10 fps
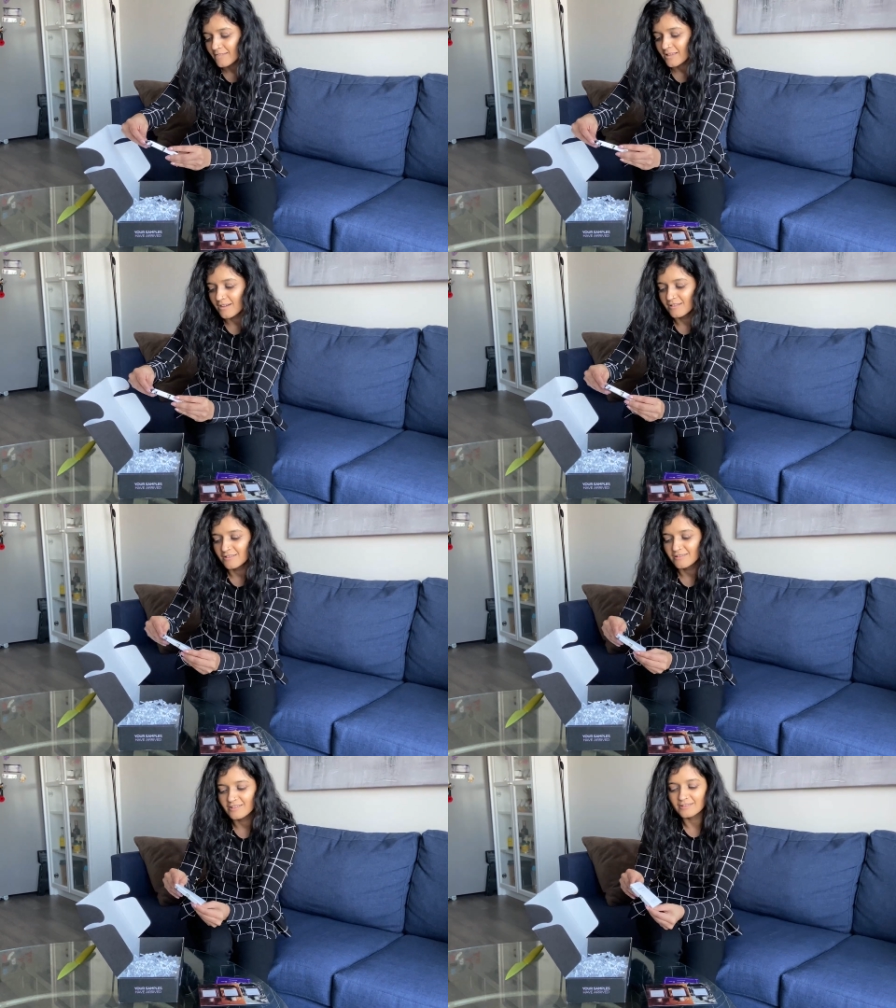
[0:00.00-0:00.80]

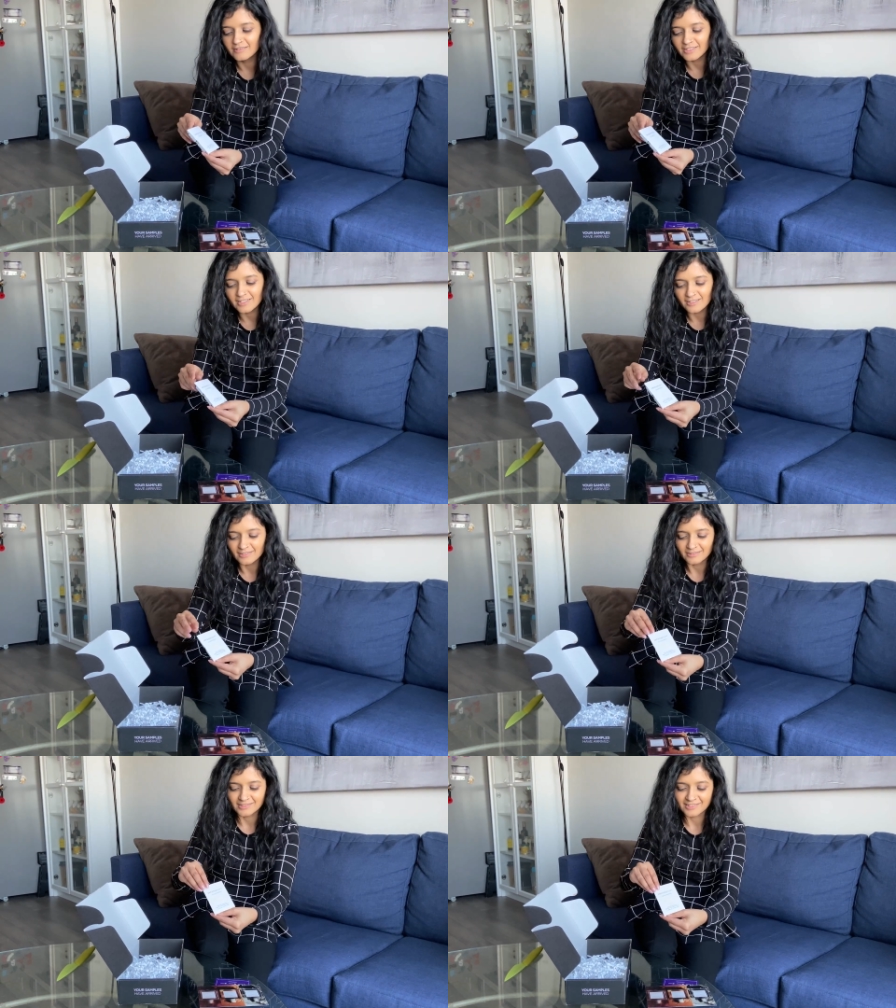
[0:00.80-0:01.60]
Oh, there it
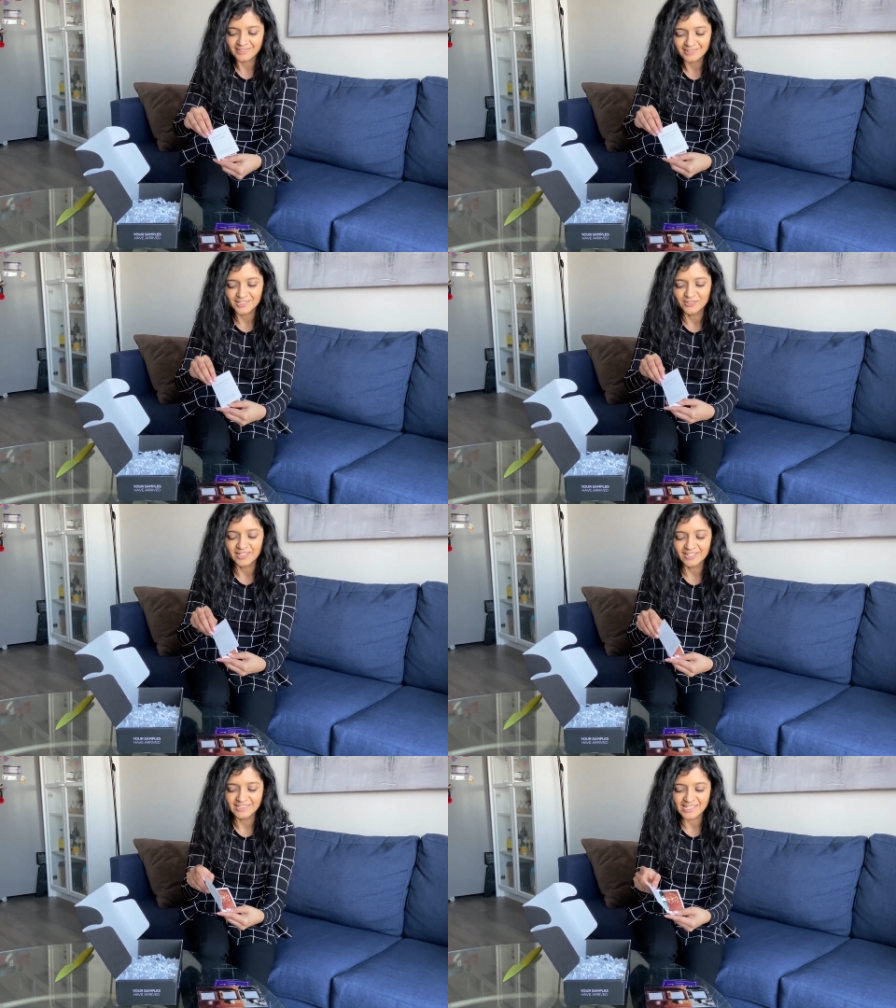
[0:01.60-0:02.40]
is. So I
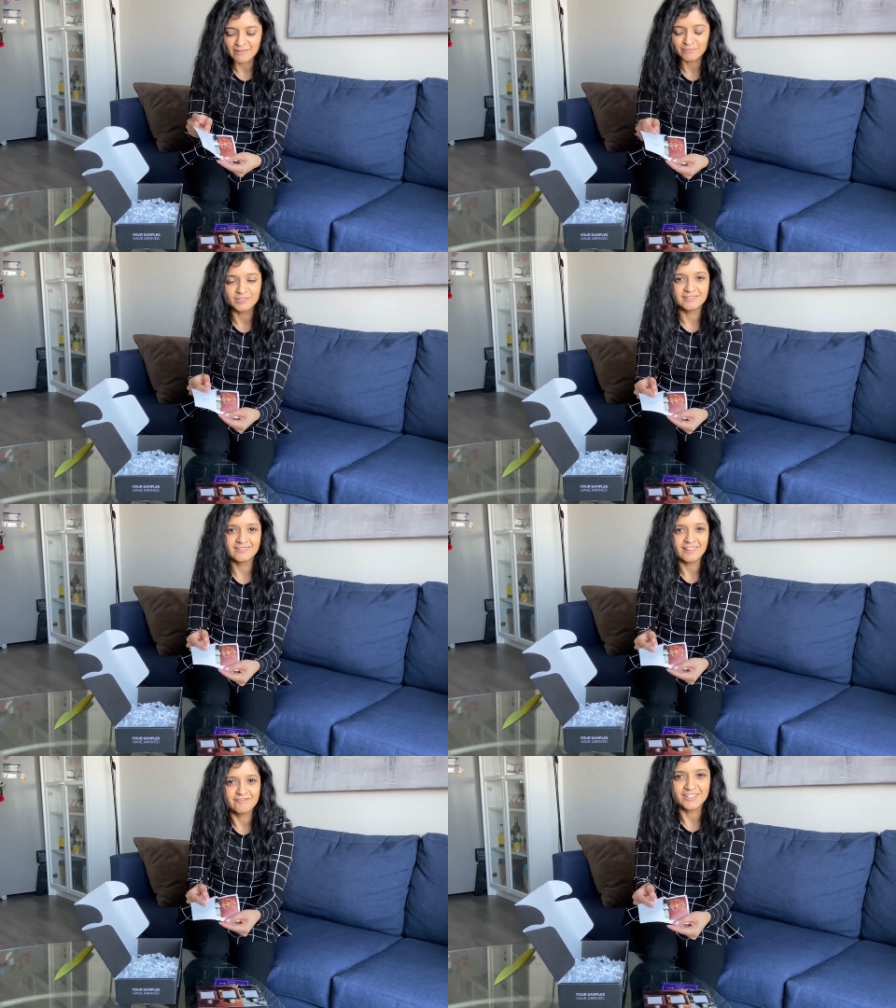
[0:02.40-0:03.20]
got a
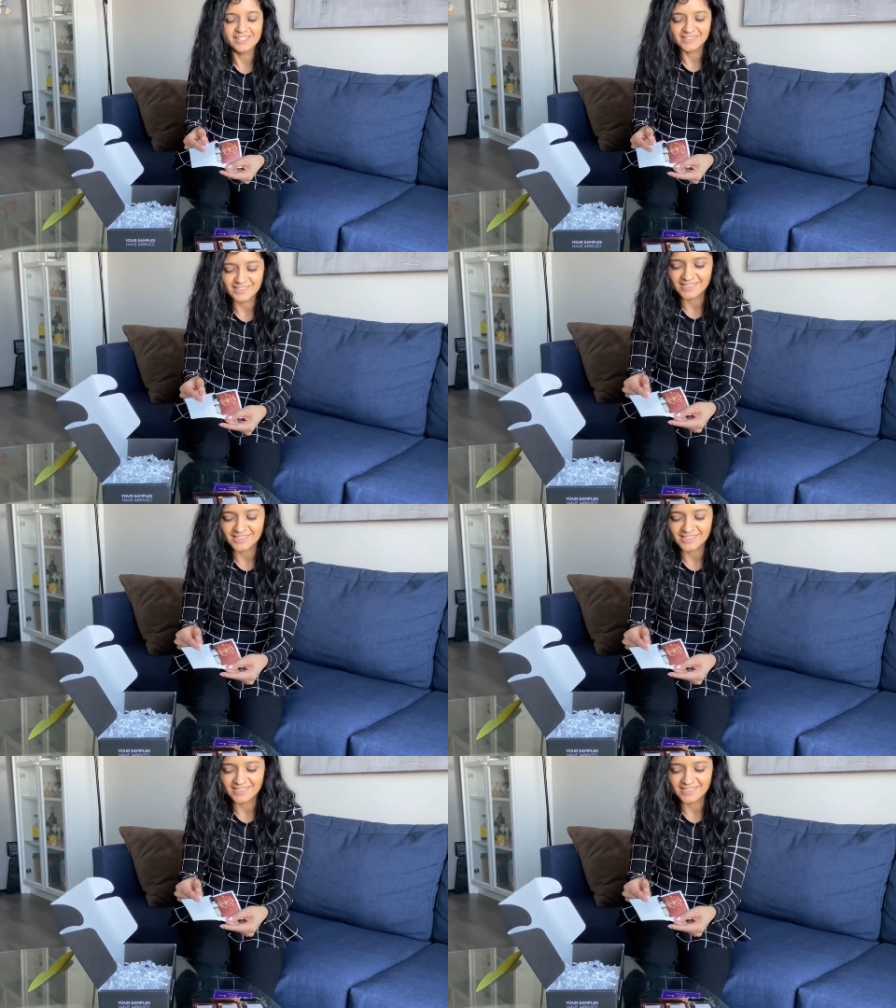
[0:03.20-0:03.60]
sample of it.